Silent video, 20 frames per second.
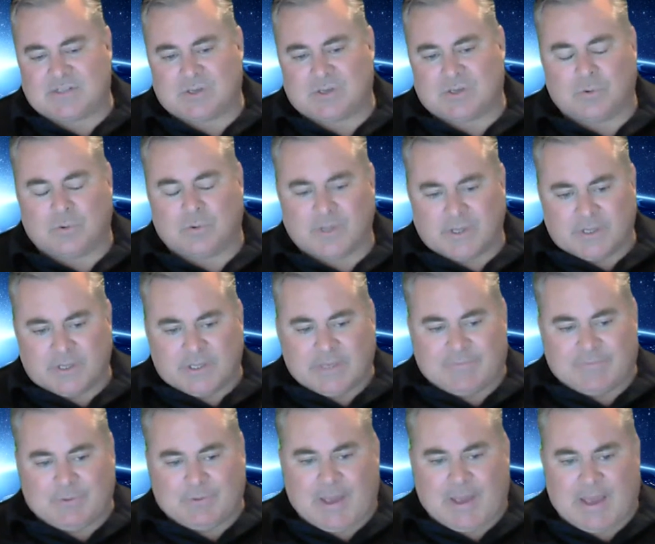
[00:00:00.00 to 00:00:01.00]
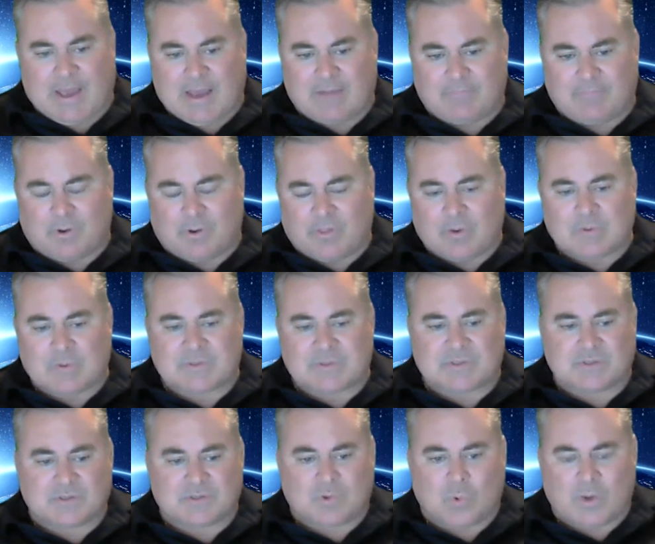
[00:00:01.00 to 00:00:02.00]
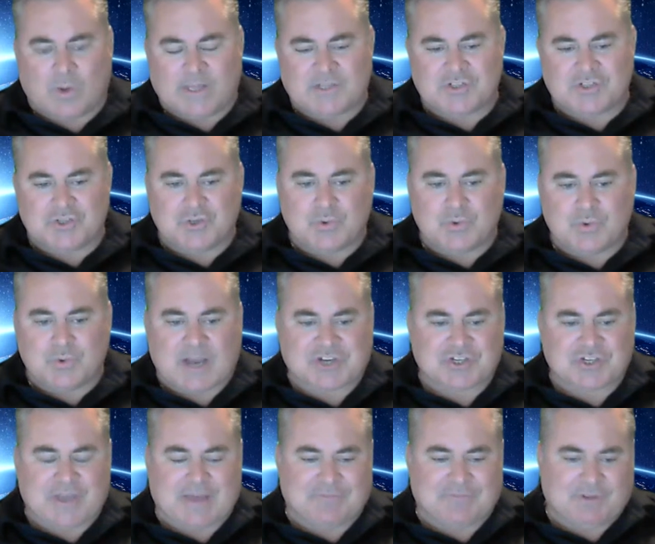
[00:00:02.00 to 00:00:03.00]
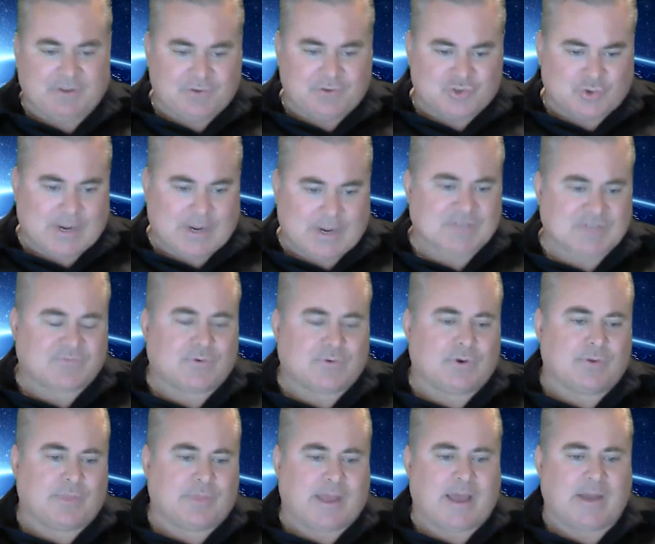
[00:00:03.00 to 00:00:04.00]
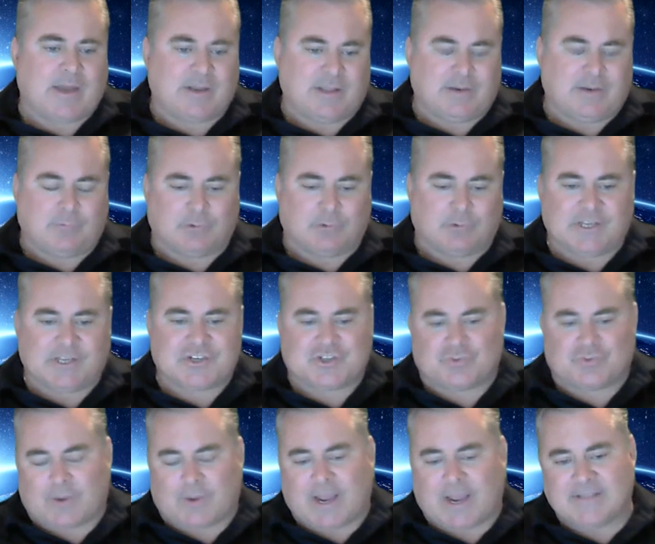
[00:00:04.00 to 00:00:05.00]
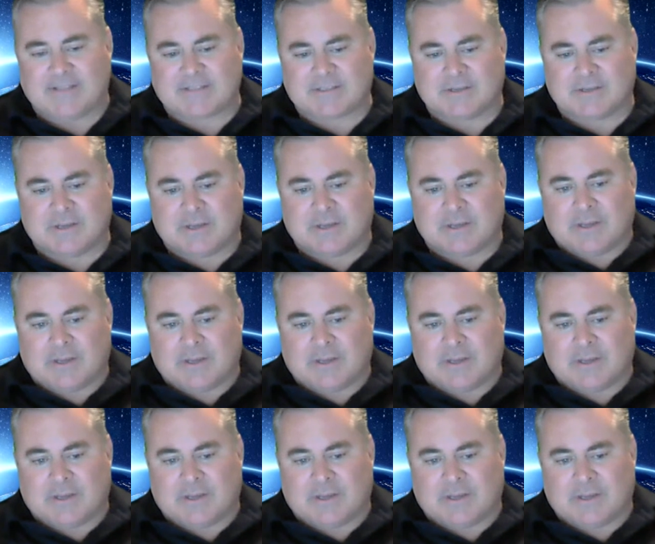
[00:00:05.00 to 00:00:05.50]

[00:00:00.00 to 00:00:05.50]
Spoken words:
So if you have one of those coins, you actually have to transfer that and relinquish your rights.